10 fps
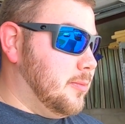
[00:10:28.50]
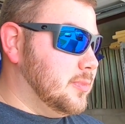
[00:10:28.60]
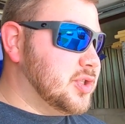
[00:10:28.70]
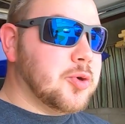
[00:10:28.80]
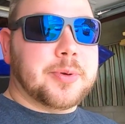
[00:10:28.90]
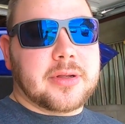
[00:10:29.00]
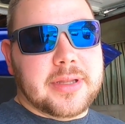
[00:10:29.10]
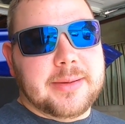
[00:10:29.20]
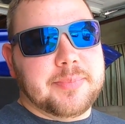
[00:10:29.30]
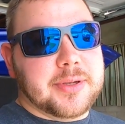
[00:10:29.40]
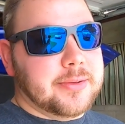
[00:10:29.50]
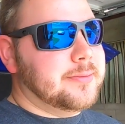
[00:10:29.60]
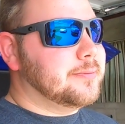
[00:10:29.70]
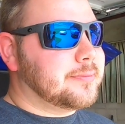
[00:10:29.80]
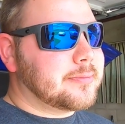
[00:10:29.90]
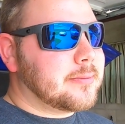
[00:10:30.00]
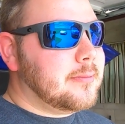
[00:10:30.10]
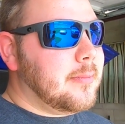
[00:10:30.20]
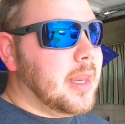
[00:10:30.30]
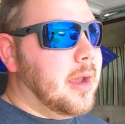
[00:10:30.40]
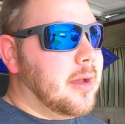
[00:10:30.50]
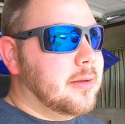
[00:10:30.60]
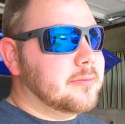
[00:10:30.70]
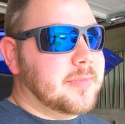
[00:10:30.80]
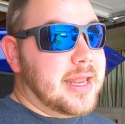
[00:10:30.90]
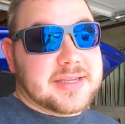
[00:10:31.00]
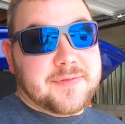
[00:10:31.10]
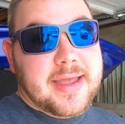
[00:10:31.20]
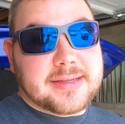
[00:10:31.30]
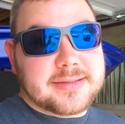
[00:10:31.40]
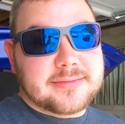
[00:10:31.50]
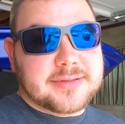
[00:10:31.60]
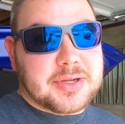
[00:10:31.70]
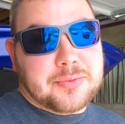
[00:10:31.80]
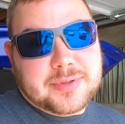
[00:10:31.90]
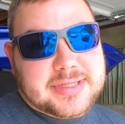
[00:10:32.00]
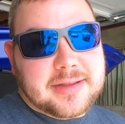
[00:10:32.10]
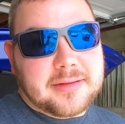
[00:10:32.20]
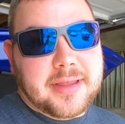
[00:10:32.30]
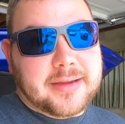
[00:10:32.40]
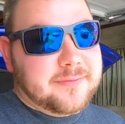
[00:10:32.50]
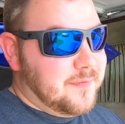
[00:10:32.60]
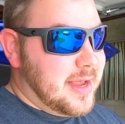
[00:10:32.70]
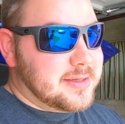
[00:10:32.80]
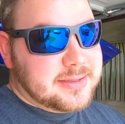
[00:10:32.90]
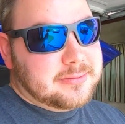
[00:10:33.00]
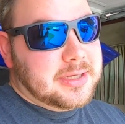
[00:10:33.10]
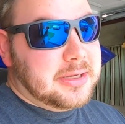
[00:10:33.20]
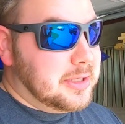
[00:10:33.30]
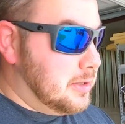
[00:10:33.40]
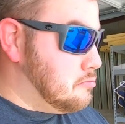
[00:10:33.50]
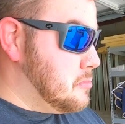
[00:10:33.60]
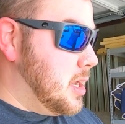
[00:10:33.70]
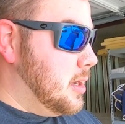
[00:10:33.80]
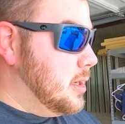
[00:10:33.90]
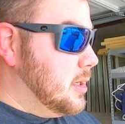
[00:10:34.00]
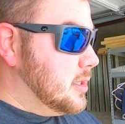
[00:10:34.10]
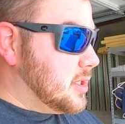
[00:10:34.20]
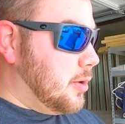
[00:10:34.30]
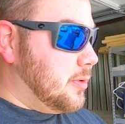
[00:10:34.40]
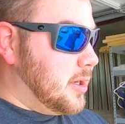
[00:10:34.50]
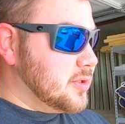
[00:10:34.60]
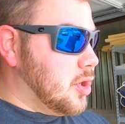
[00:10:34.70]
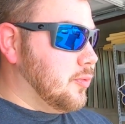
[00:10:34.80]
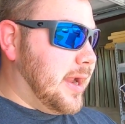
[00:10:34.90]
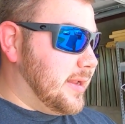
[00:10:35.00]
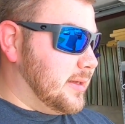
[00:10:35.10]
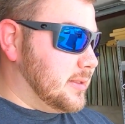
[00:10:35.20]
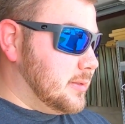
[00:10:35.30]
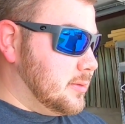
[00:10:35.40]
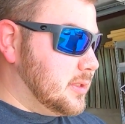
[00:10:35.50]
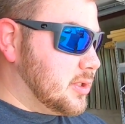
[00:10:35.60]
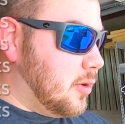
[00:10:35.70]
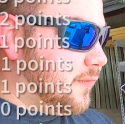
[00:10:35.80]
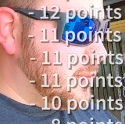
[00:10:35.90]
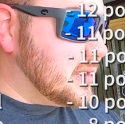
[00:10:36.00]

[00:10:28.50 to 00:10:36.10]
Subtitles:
Super clean build. And it's fast. So what's not to like? Fast and clean. So here's our rankings. Start from the